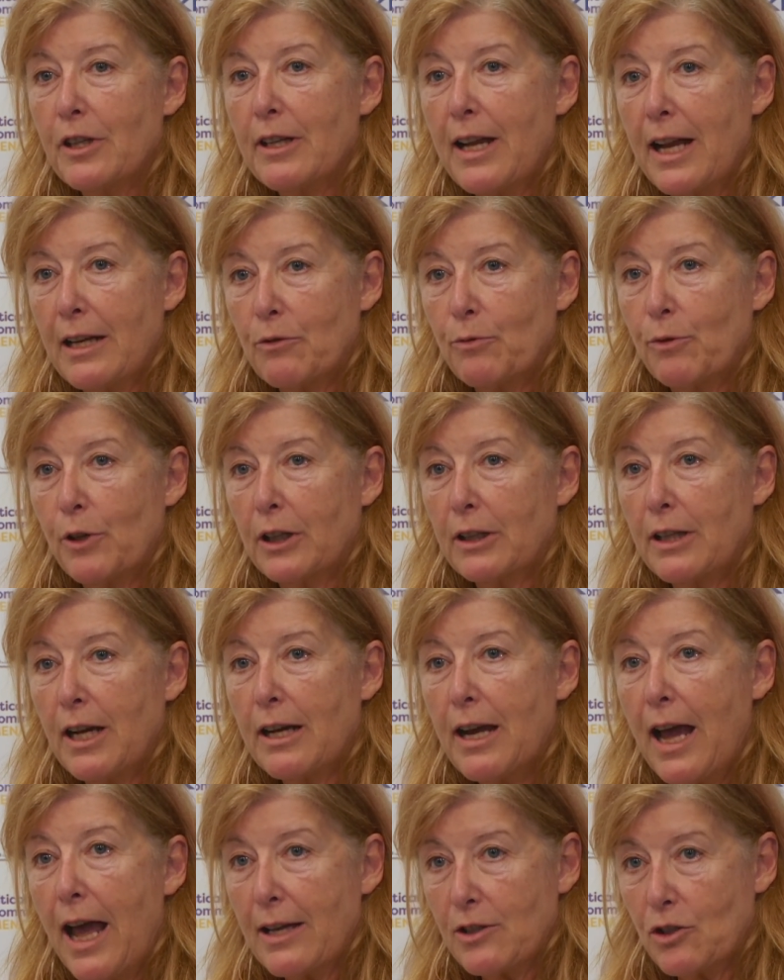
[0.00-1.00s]
the network
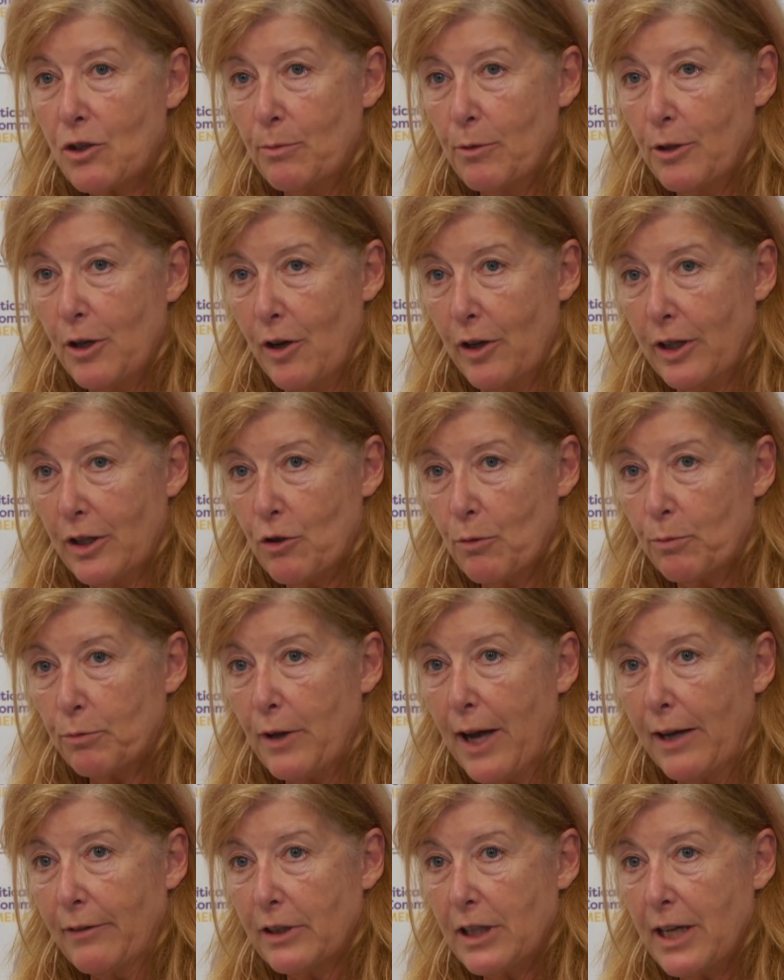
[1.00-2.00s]
that has to belong to
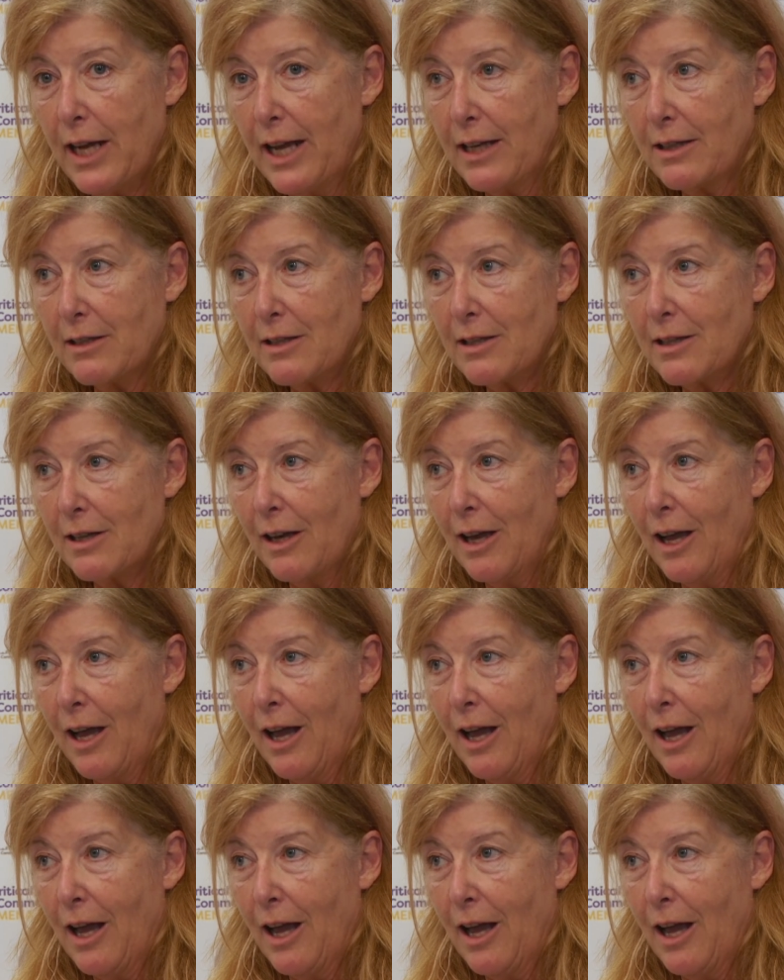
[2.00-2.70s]
private hands.